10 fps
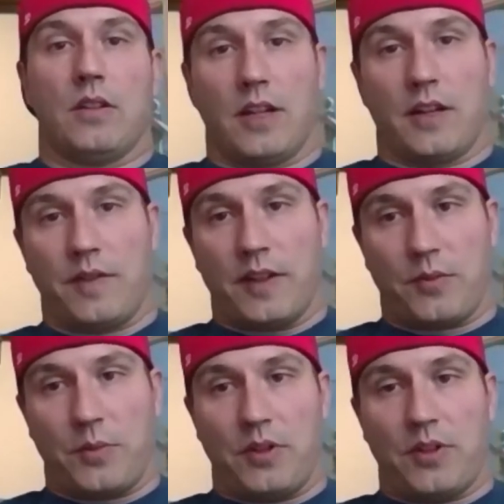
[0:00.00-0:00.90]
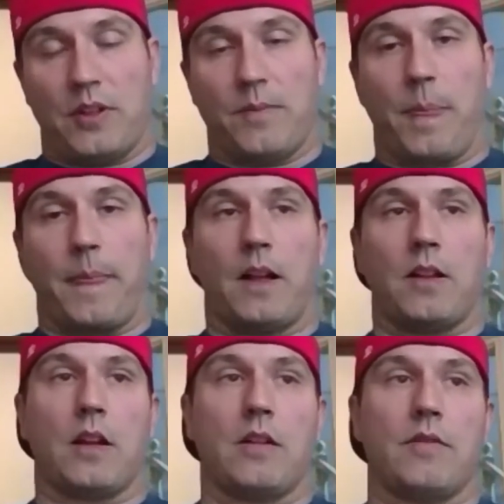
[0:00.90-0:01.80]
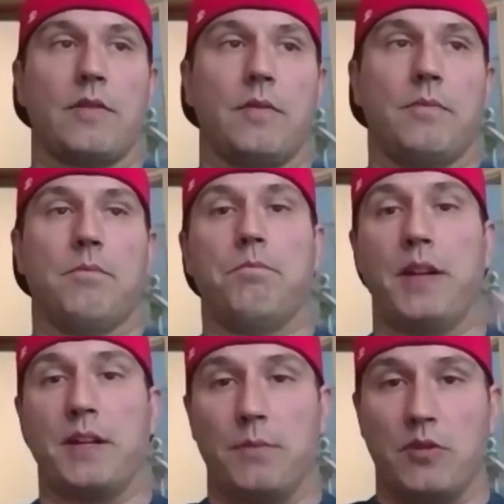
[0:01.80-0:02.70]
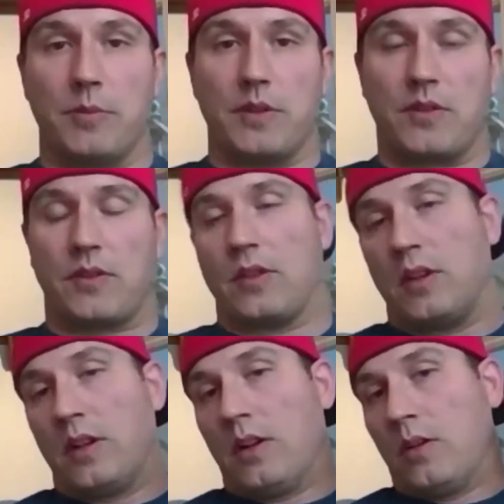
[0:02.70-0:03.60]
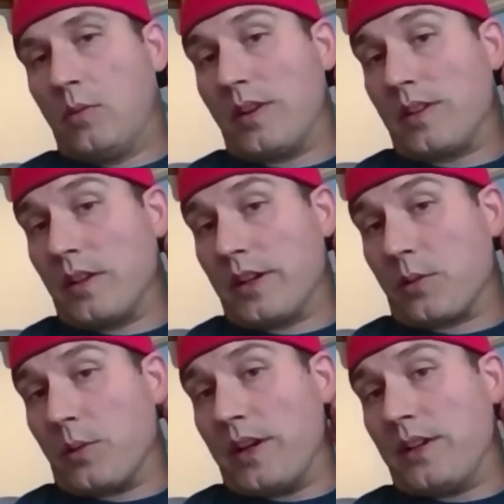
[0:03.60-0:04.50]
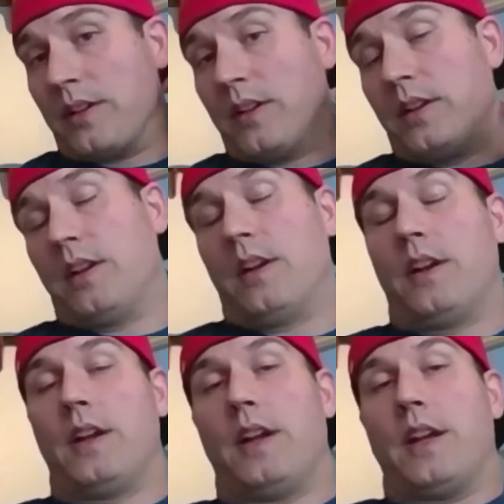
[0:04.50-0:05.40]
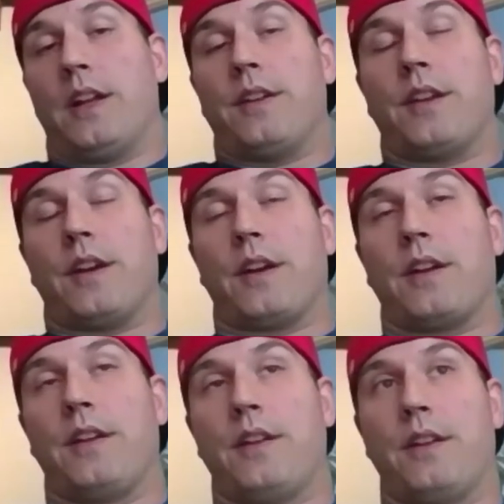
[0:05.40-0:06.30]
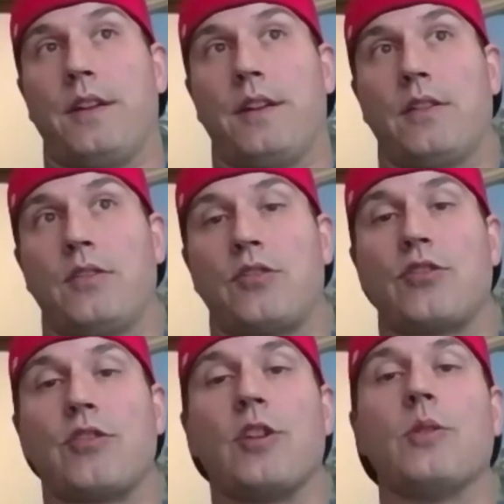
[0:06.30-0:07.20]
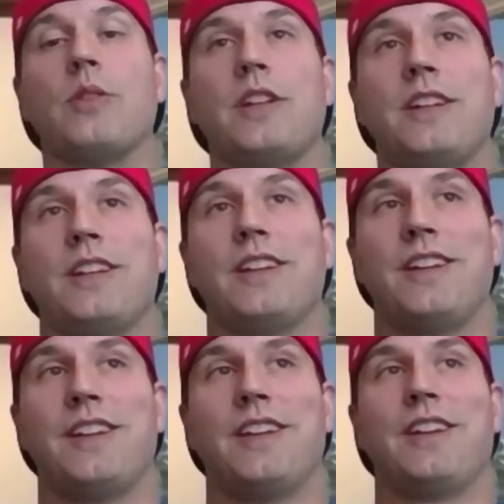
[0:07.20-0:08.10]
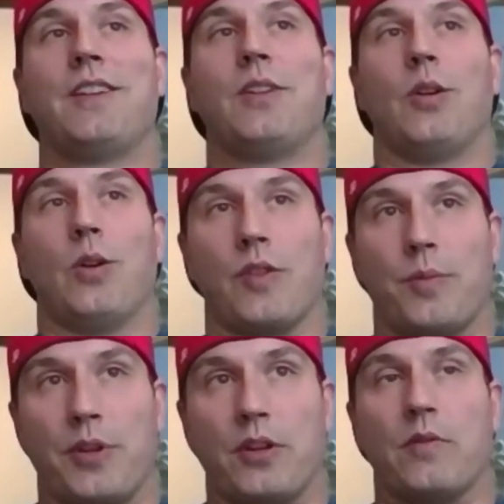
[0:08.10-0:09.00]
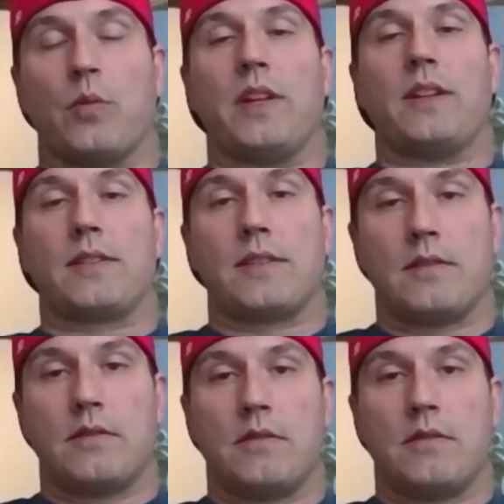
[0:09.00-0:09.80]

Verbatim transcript: A lot of flexibility, a lot of big movements with lighter weight, and uh, slowly over a period of weeks,